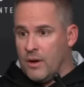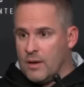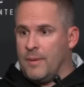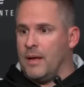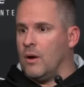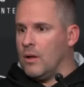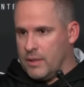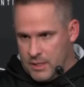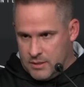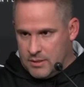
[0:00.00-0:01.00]
talk about all
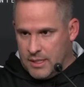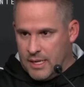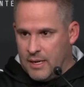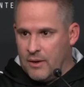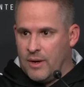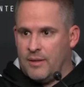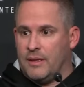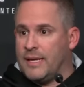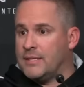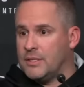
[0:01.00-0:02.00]
this, you know, and I
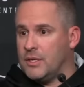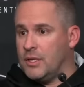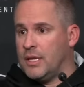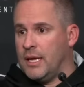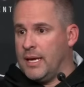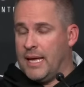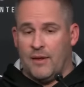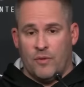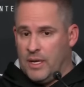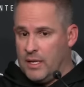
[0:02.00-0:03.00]
think that's a good thing. And
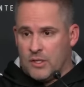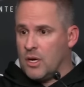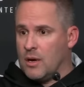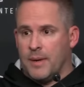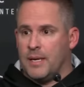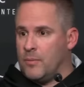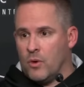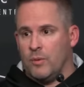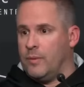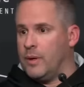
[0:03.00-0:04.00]
if we need to talk about it
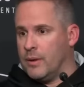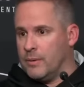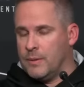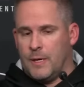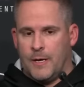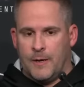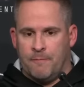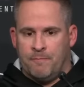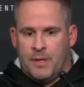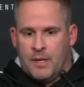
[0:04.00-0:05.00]
more, we will.
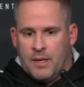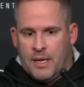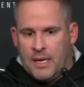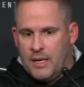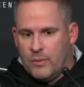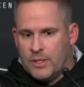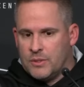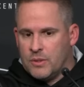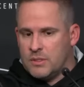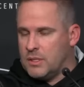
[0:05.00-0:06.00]
And any
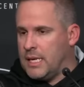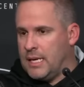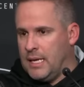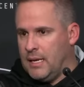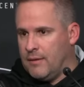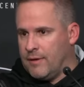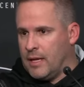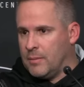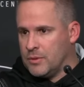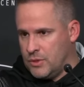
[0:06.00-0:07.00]
resource that they need
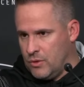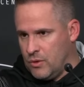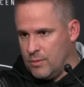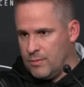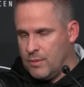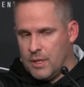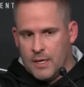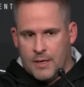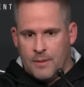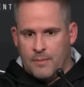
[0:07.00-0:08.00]
available to
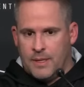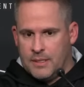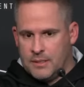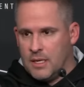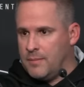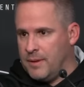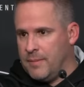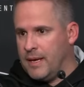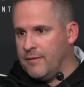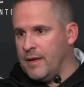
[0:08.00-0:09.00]
them is going to be
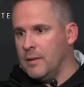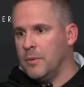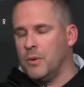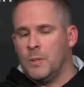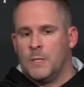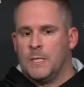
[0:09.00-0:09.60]
made available.